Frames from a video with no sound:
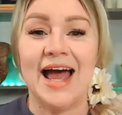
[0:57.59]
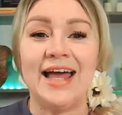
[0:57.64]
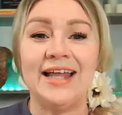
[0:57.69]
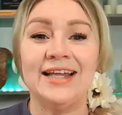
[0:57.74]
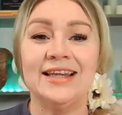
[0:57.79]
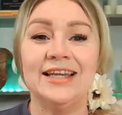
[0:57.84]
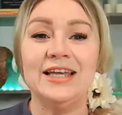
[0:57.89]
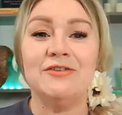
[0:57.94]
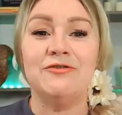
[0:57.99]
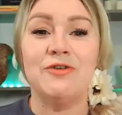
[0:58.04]

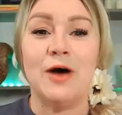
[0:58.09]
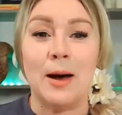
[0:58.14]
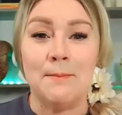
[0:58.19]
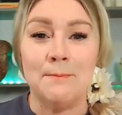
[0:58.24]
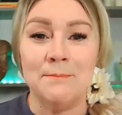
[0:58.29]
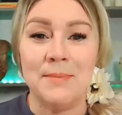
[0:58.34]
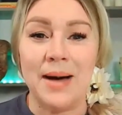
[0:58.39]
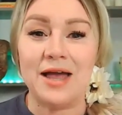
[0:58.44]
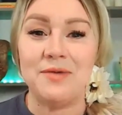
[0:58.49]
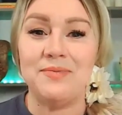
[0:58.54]
and live
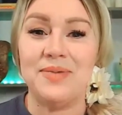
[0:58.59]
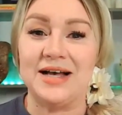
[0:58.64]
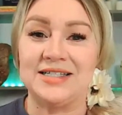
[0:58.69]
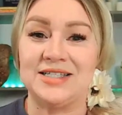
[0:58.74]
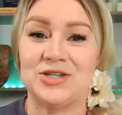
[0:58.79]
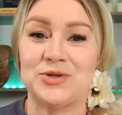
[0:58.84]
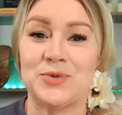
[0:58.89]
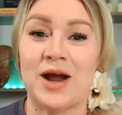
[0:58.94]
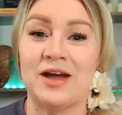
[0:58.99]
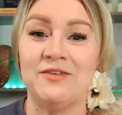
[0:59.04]
my
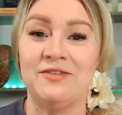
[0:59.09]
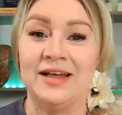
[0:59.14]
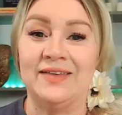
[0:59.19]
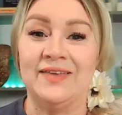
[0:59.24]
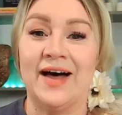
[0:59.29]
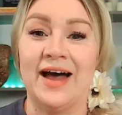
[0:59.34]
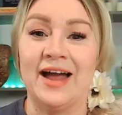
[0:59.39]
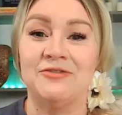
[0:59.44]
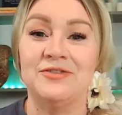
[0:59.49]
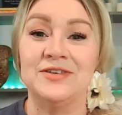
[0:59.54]
best
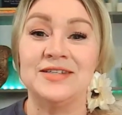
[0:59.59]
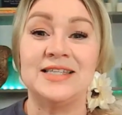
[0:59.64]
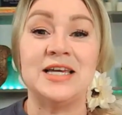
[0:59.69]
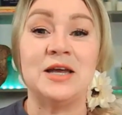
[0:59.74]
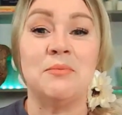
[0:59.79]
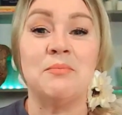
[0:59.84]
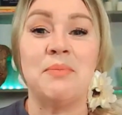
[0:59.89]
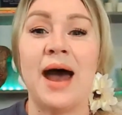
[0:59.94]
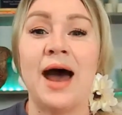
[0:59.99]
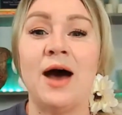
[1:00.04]
thriving life as
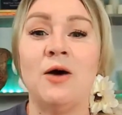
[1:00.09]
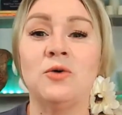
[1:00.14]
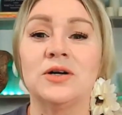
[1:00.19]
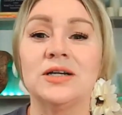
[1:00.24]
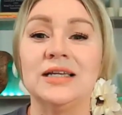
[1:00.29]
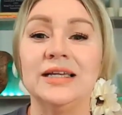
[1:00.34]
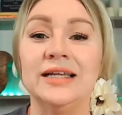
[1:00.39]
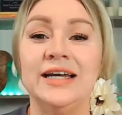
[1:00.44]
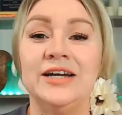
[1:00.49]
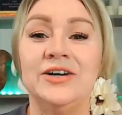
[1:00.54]
the
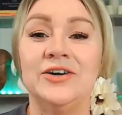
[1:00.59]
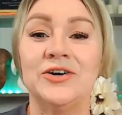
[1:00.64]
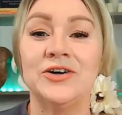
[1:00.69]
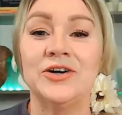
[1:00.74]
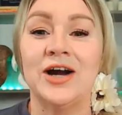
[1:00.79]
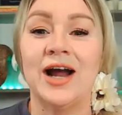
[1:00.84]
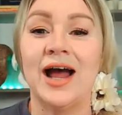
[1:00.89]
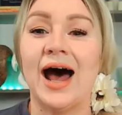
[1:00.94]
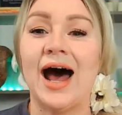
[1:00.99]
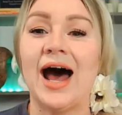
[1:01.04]
empowered
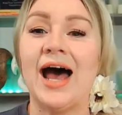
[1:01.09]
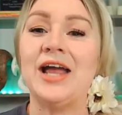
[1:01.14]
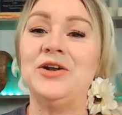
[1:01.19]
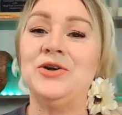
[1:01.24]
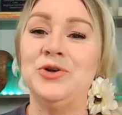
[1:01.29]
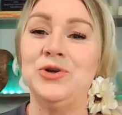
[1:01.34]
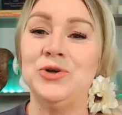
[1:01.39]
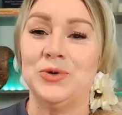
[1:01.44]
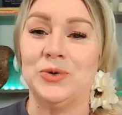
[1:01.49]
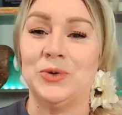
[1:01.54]
leader I
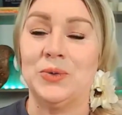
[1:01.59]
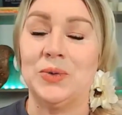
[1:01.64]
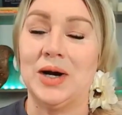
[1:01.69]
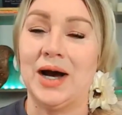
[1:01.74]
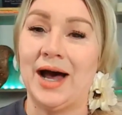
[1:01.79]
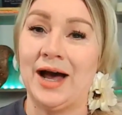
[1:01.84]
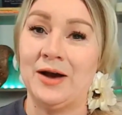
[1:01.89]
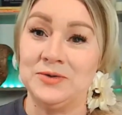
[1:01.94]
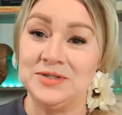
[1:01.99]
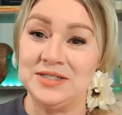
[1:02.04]
knew
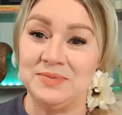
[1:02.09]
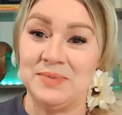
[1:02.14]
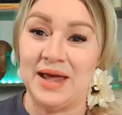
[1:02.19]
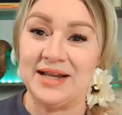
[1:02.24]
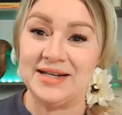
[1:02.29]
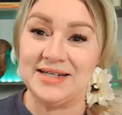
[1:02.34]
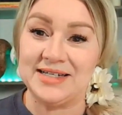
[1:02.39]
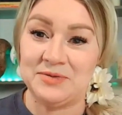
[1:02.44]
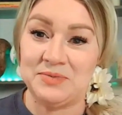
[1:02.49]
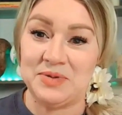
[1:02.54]
I was
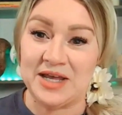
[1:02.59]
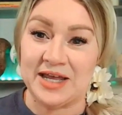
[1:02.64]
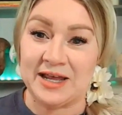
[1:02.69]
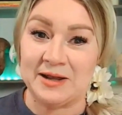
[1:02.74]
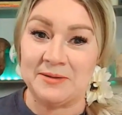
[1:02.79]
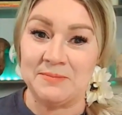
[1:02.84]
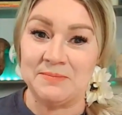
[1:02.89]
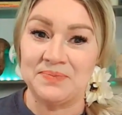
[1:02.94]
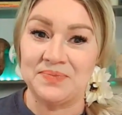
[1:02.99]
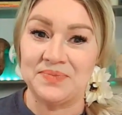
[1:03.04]
meant to
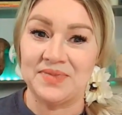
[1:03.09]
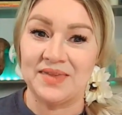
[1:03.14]
be.